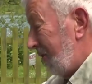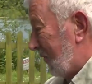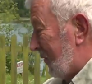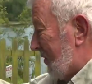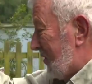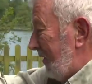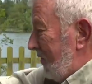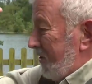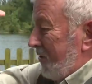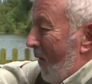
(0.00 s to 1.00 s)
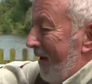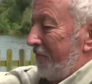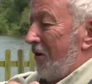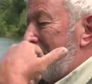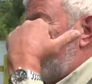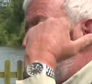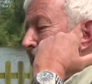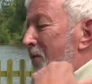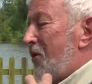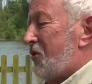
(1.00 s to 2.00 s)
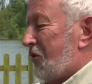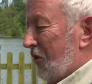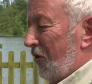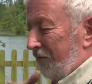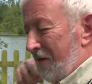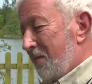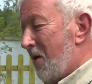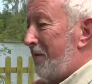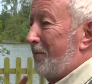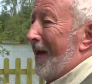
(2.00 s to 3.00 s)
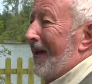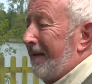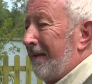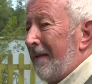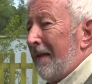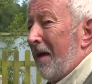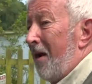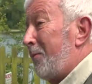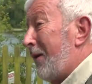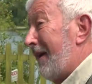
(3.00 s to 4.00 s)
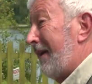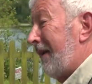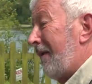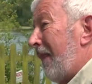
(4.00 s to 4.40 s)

You could see the sweat running down my shirt, around my back. I played it